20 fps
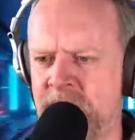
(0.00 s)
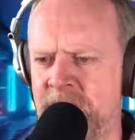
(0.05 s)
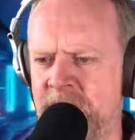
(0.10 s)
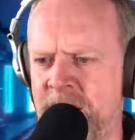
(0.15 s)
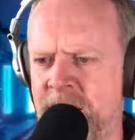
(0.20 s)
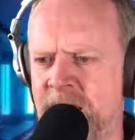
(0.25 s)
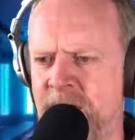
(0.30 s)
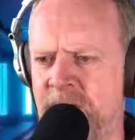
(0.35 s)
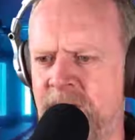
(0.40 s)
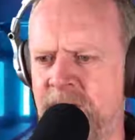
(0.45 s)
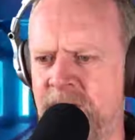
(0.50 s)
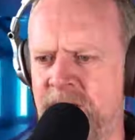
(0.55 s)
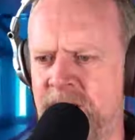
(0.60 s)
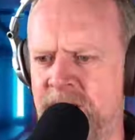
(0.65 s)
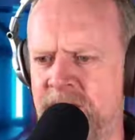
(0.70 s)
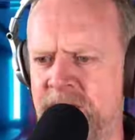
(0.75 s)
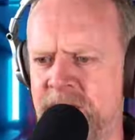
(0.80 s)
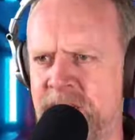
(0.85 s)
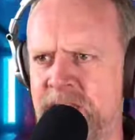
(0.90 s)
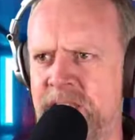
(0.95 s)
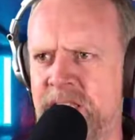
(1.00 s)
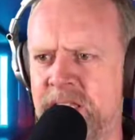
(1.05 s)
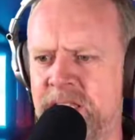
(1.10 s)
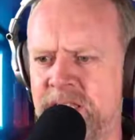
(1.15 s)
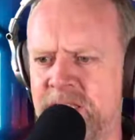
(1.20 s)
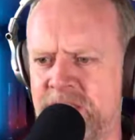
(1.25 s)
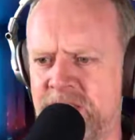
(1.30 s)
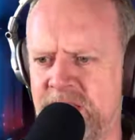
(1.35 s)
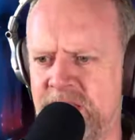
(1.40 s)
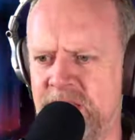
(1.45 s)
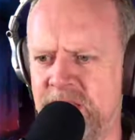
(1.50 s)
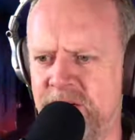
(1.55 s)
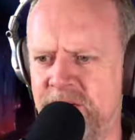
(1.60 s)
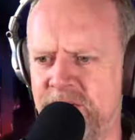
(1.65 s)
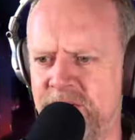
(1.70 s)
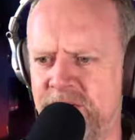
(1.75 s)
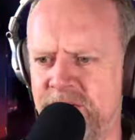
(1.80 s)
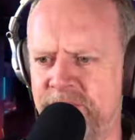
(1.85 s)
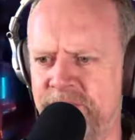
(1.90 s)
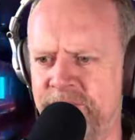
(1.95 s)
Now, how do you turn this thing off?